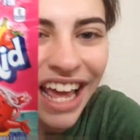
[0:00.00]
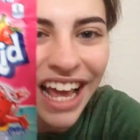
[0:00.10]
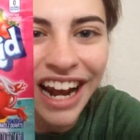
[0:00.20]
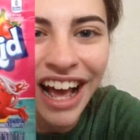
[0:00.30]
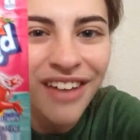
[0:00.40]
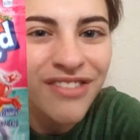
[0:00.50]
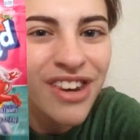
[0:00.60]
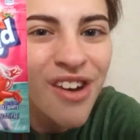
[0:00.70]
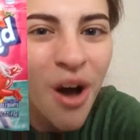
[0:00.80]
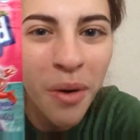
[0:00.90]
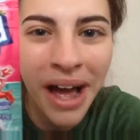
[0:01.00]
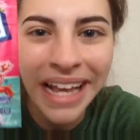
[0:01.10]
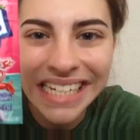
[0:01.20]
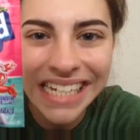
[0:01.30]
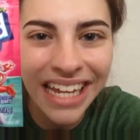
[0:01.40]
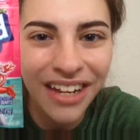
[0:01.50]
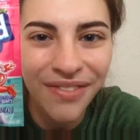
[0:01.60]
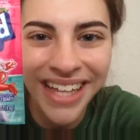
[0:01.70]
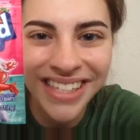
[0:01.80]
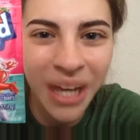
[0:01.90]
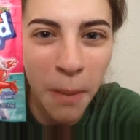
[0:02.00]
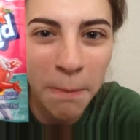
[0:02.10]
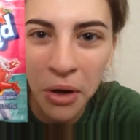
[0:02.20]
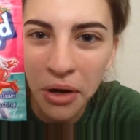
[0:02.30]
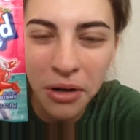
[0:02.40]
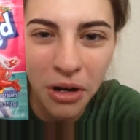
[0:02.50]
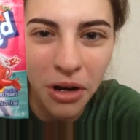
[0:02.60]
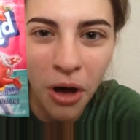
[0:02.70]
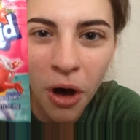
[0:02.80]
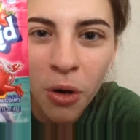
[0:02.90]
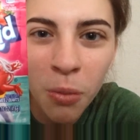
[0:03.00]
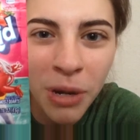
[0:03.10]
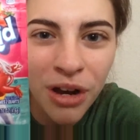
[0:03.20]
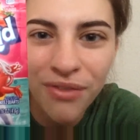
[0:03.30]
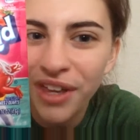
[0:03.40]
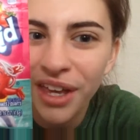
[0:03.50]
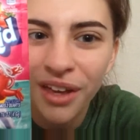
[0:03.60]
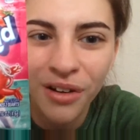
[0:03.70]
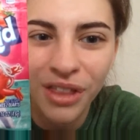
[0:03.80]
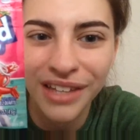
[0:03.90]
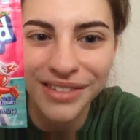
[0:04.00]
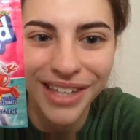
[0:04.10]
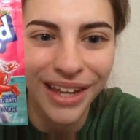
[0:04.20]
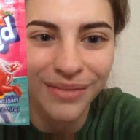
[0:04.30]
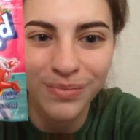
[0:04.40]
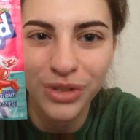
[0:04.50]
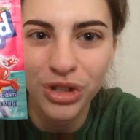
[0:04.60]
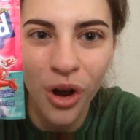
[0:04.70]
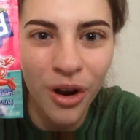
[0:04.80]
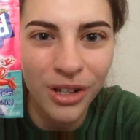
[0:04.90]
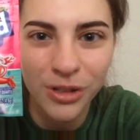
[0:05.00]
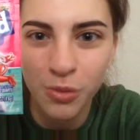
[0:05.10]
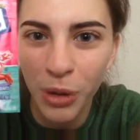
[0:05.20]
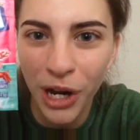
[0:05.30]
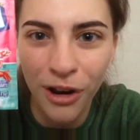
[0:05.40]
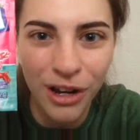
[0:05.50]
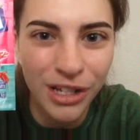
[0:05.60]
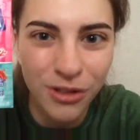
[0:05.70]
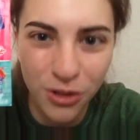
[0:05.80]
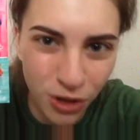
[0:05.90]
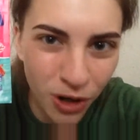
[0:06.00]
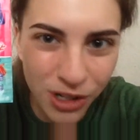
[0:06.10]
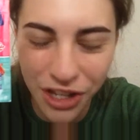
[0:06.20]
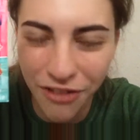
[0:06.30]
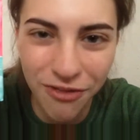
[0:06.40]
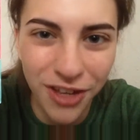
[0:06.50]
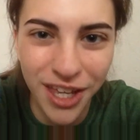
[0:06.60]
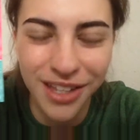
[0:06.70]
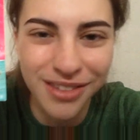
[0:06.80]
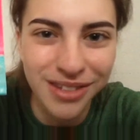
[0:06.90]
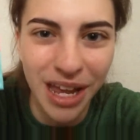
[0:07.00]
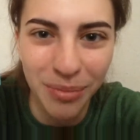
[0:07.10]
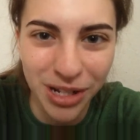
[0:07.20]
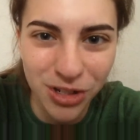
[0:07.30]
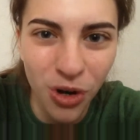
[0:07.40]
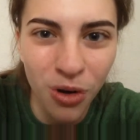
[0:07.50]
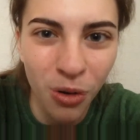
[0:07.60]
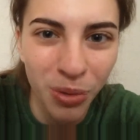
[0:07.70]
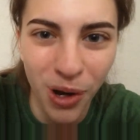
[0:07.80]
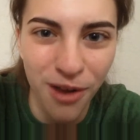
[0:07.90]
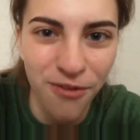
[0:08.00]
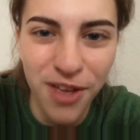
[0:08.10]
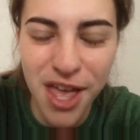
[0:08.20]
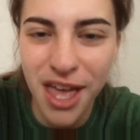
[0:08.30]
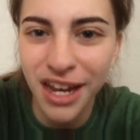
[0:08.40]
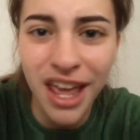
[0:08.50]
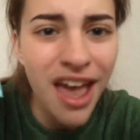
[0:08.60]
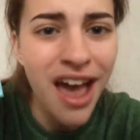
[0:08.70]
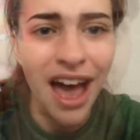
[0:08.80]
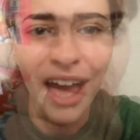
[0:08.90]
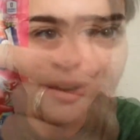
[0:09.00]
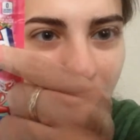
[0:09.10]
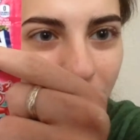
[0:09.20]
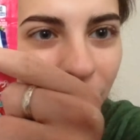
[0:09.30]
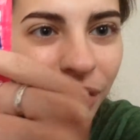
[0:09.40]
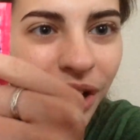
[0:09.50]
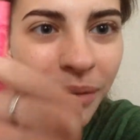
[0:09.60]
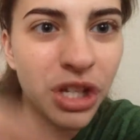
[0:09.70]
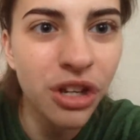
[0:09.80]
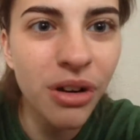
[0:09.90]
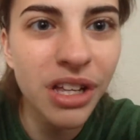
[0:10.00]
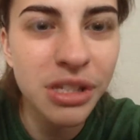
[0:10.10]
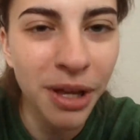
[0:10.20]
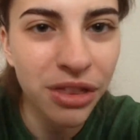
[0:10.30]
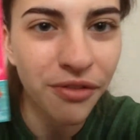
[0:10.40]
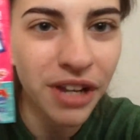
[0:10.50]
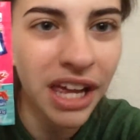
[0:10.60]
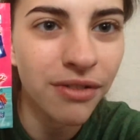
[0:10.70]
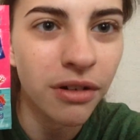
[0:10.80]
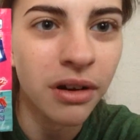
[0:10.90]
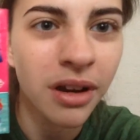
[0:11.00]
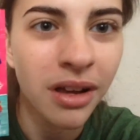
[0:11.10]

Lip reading: And I have no idea if that's like a pun on a Huckleberry Finn, or they said sharks have fins, named it Sharkleberry Fin. I'm curious about the flavor.